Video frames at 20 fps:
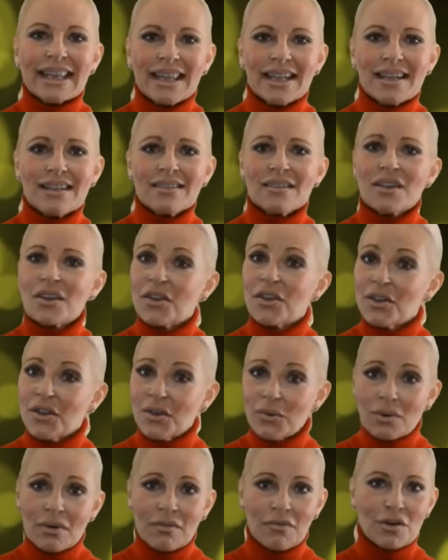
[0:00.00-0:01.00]
This
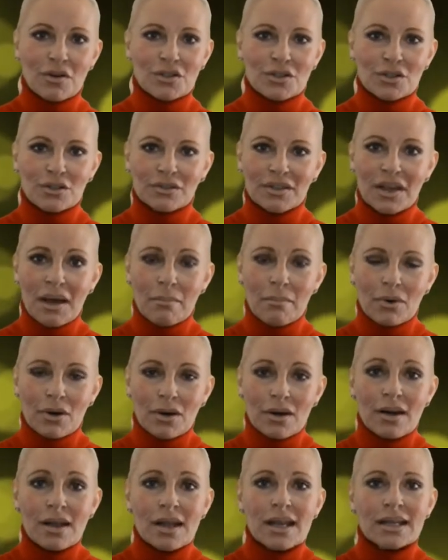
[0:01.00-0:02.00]
universal
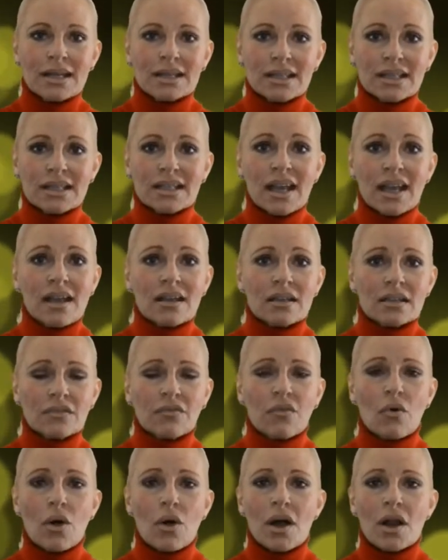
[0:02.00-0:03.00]
number stands
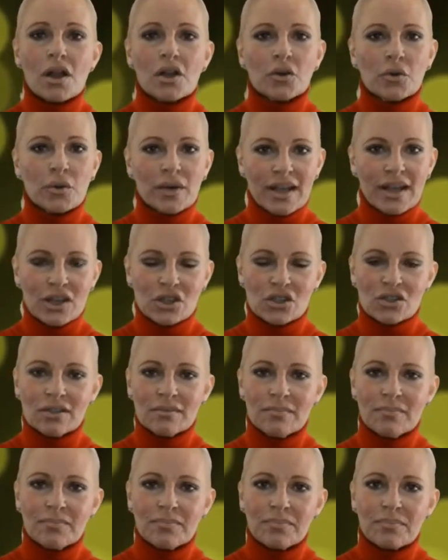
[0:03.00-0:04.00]
for
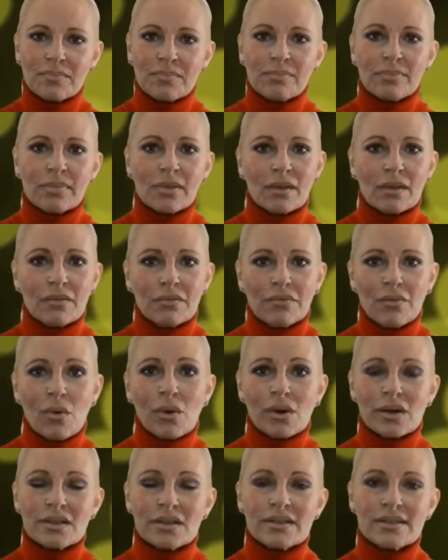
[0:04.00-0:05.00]
creation,
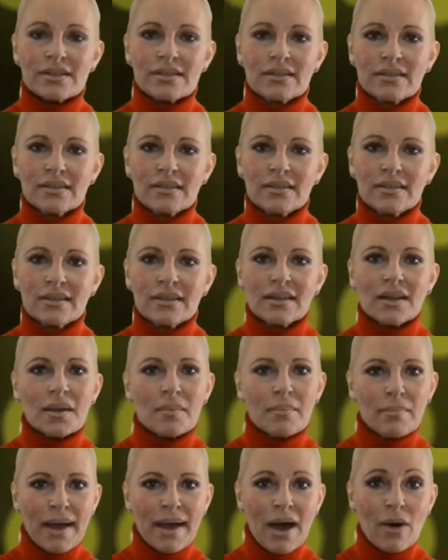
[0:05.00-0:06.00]
force,
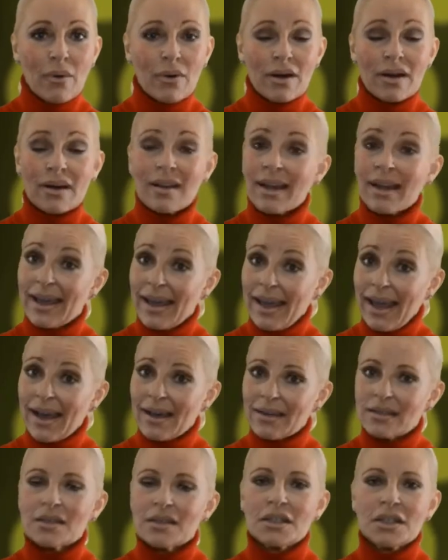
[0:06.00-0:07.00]
power,
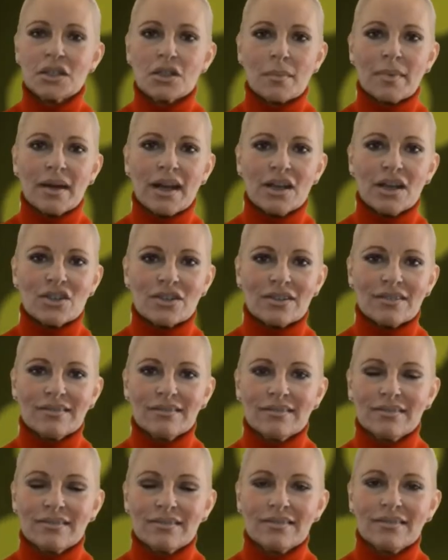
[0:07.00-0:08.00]
and determination.
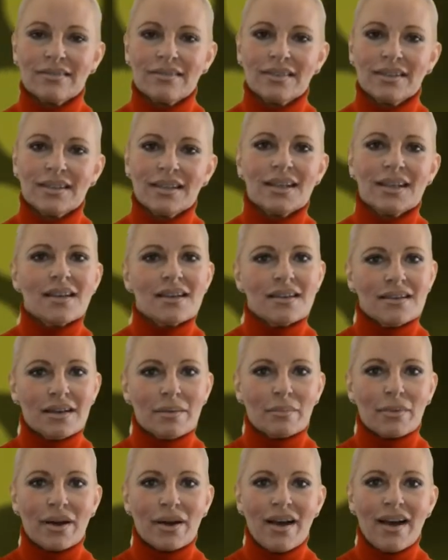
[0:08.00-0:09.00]

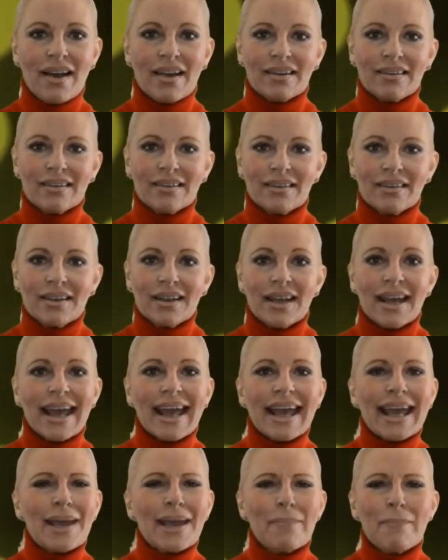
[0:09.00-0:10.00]
Number 9.
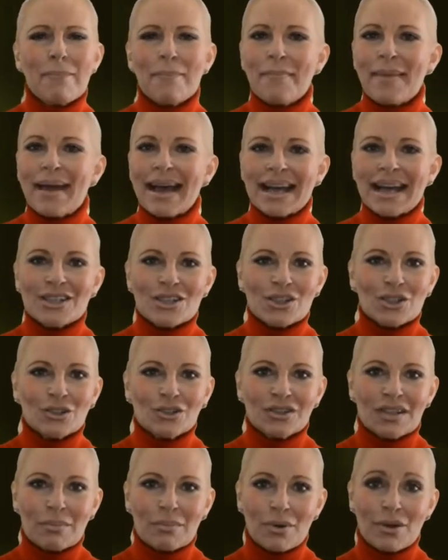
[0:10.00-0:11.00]
A
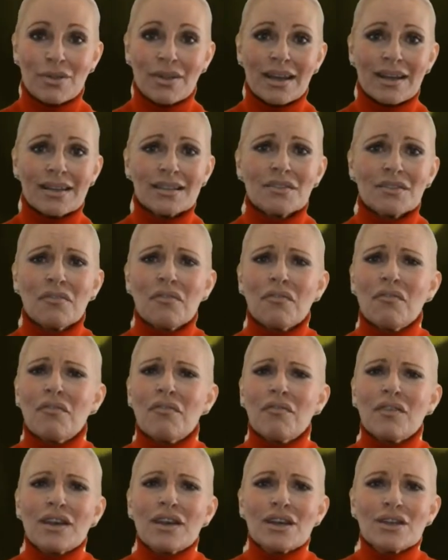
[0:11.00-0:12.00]
magical number that is
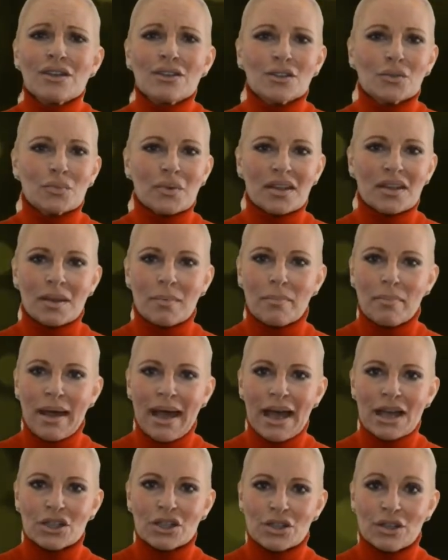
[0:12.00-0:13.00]
filled with
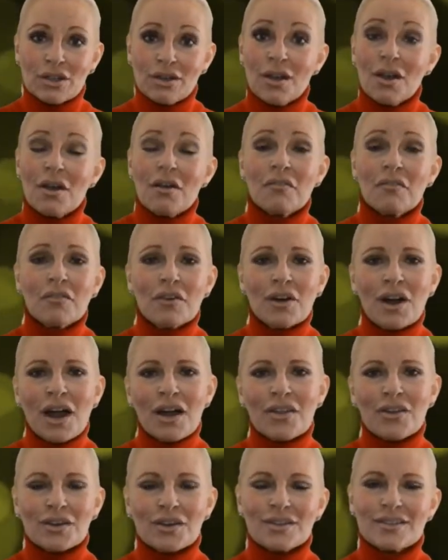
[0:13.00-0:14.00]
compassion for
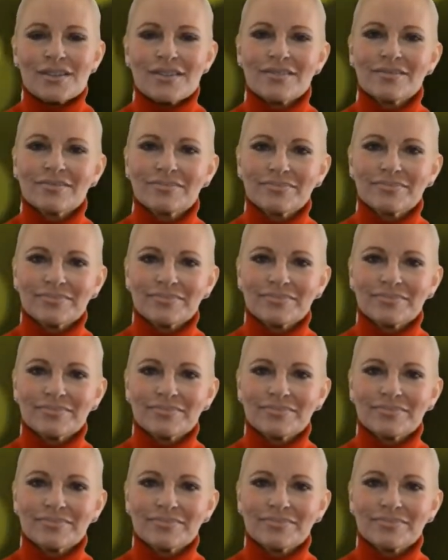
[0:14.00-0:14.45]
others.